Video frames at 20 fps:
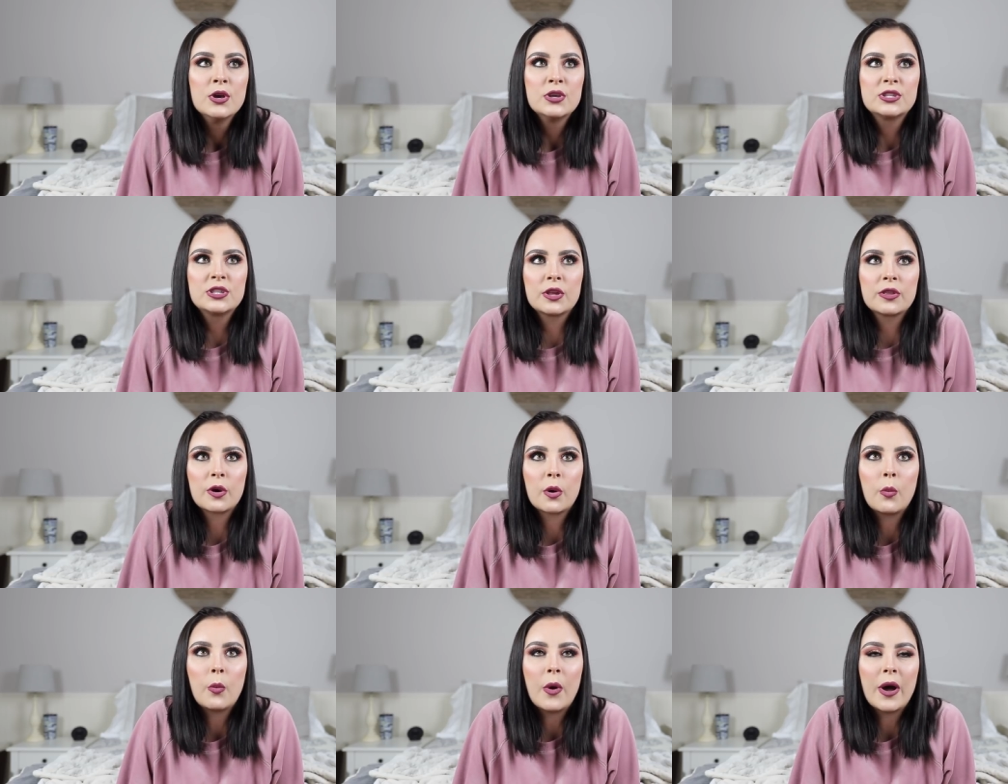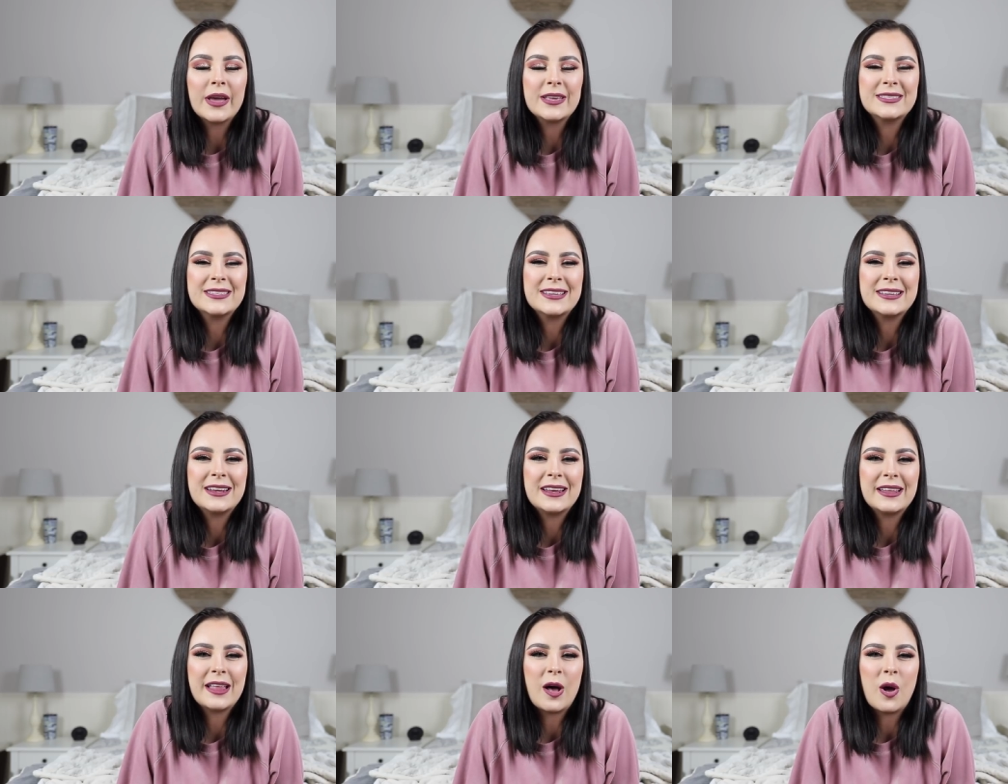So there
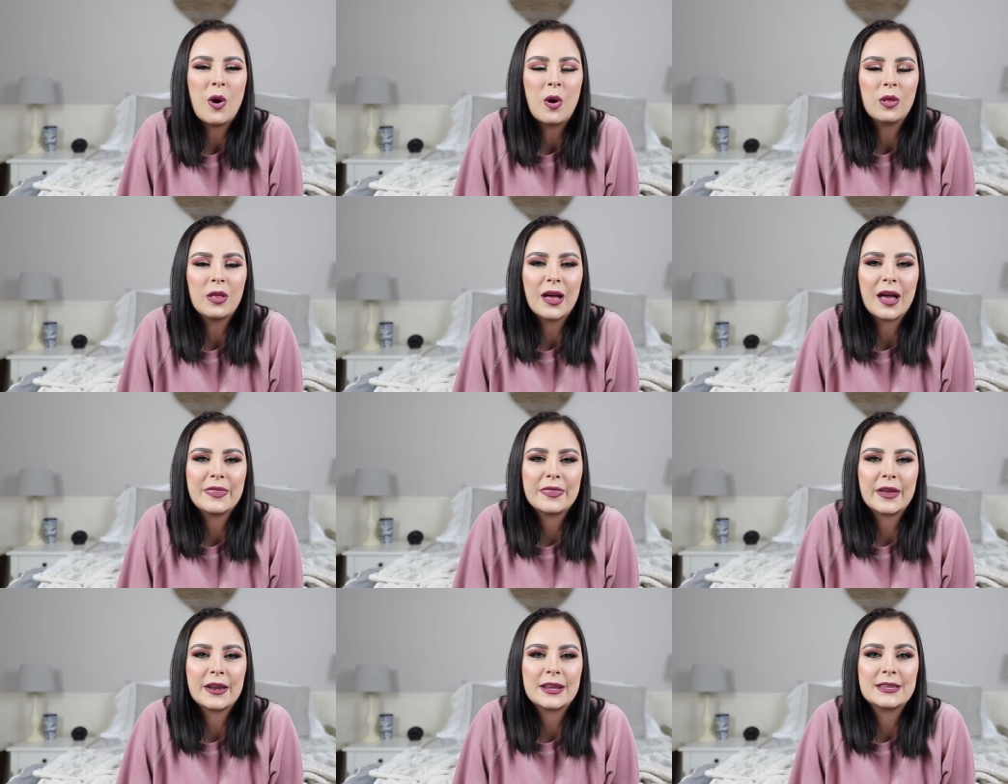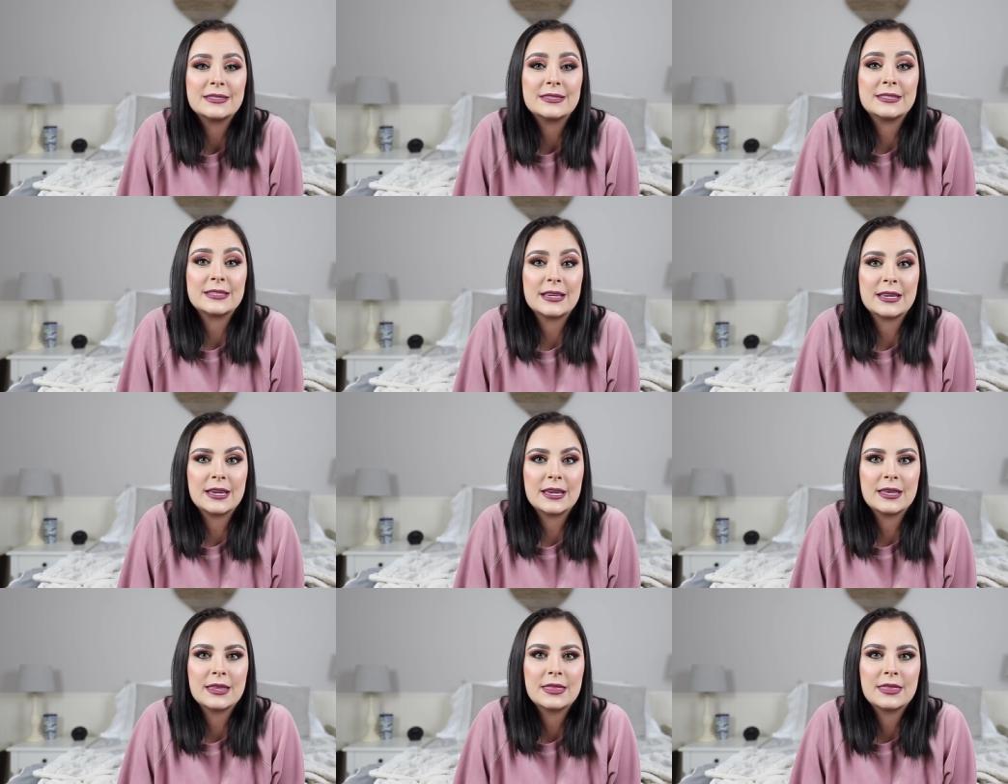wasn't a whole lot that I
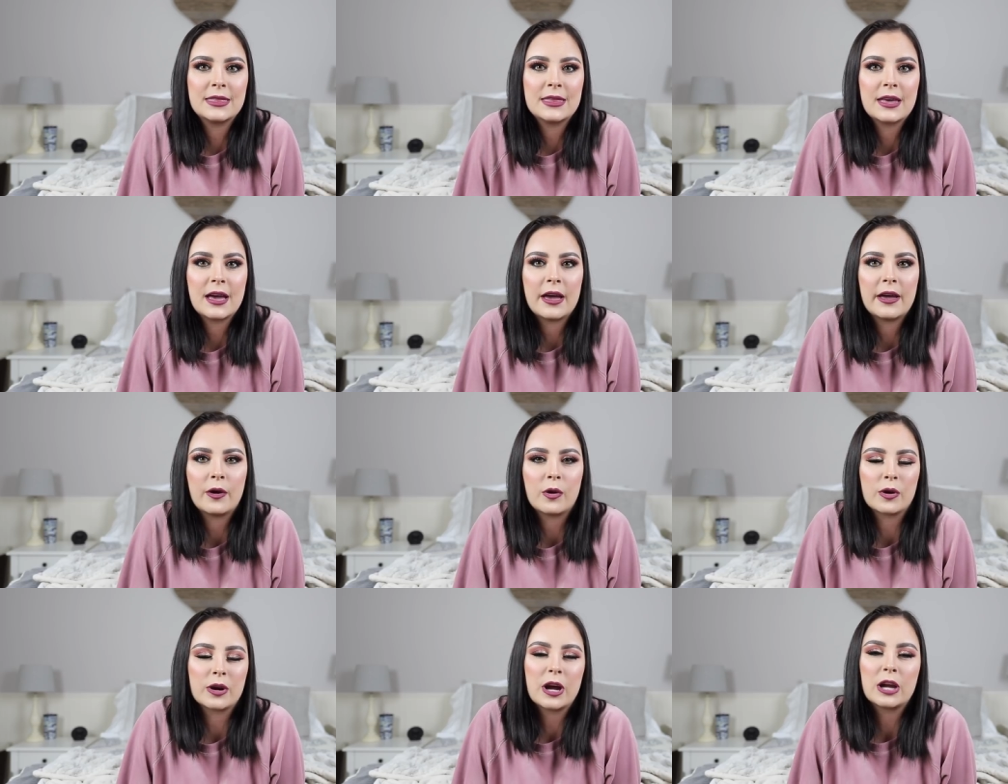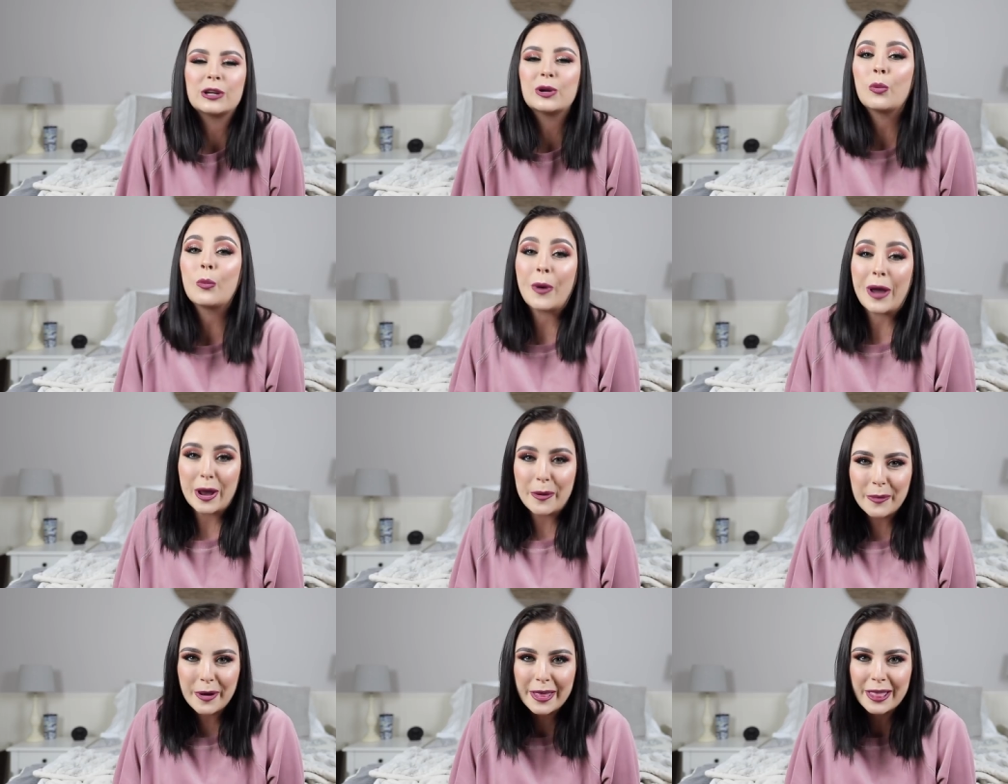did that or got
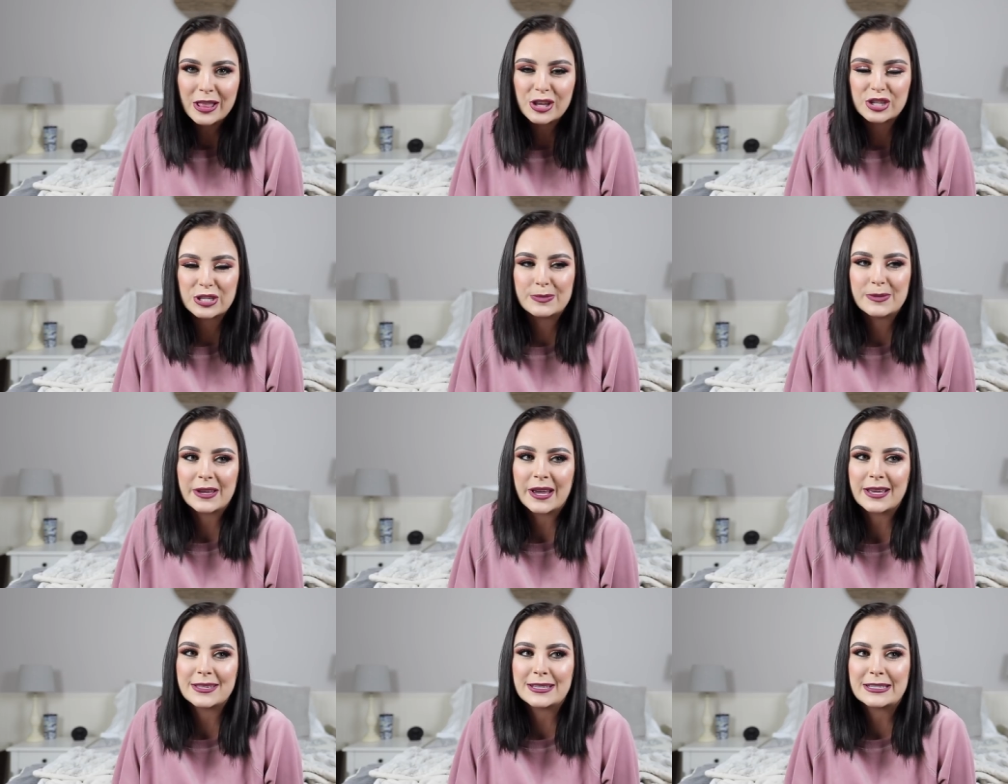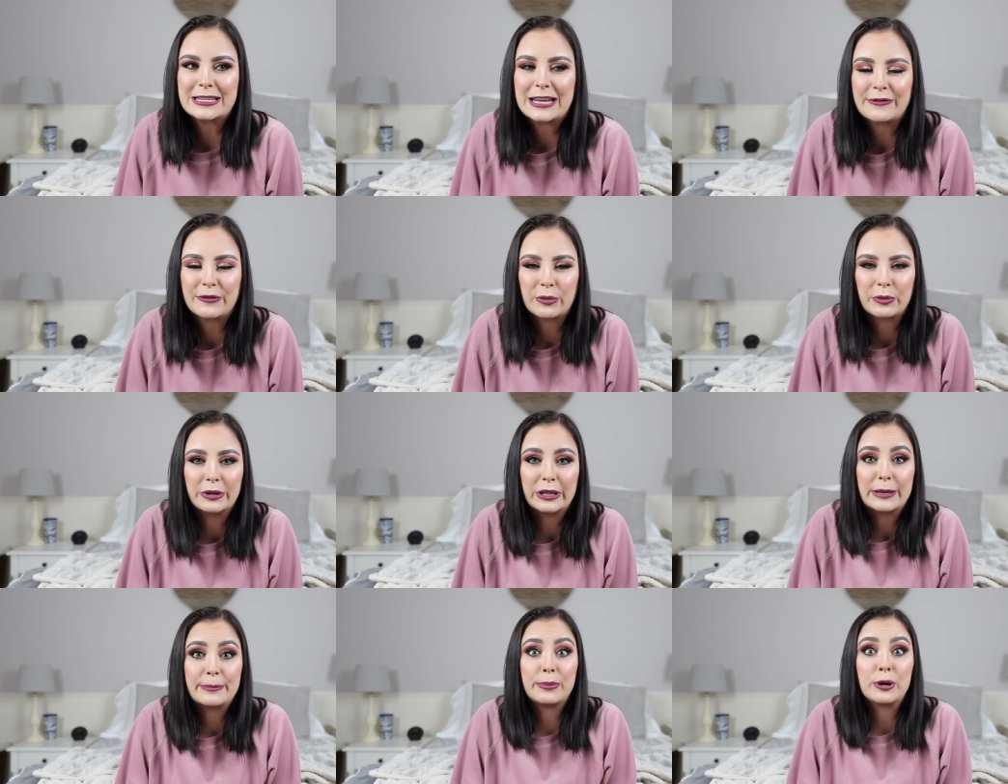away with just because I never
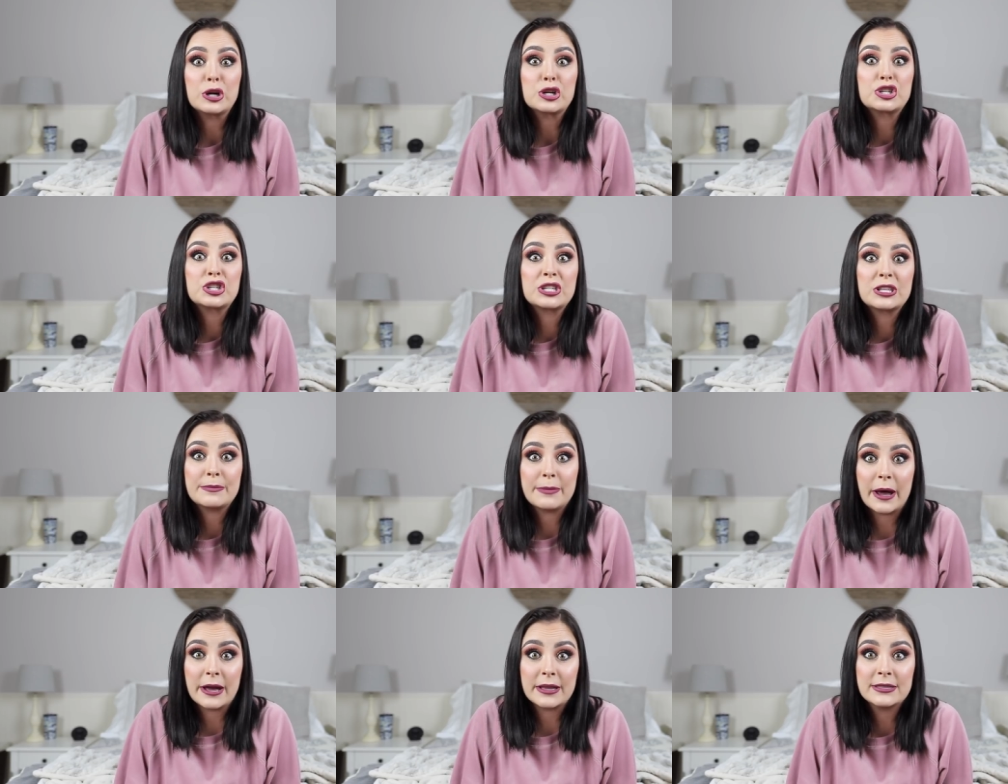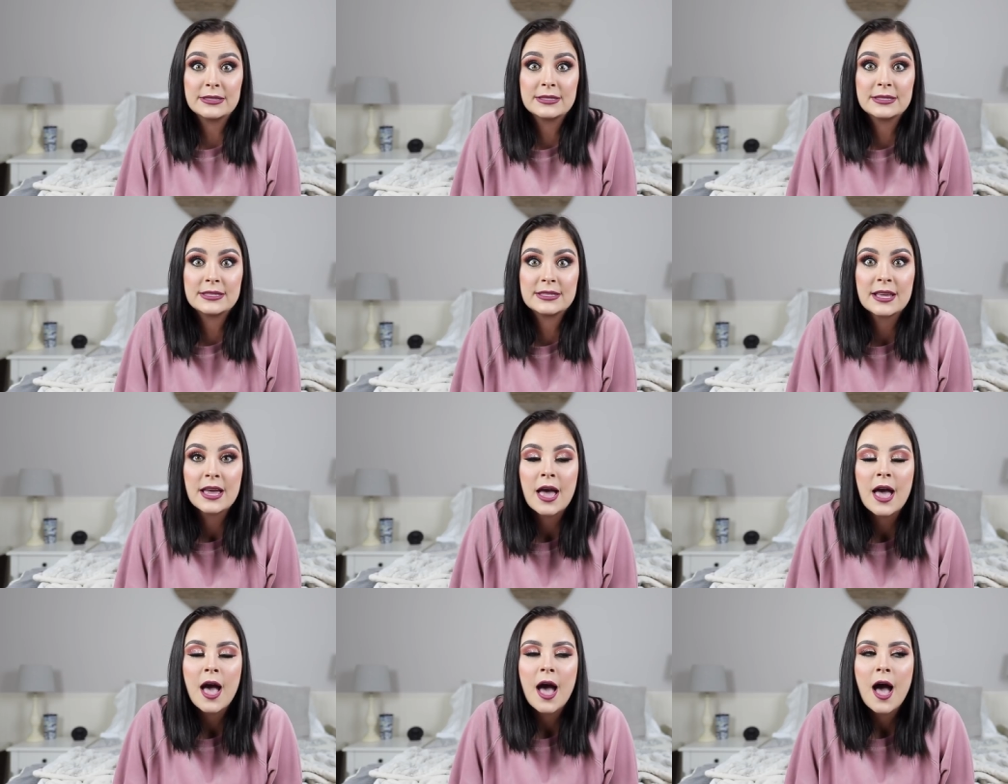really pushed the buttons.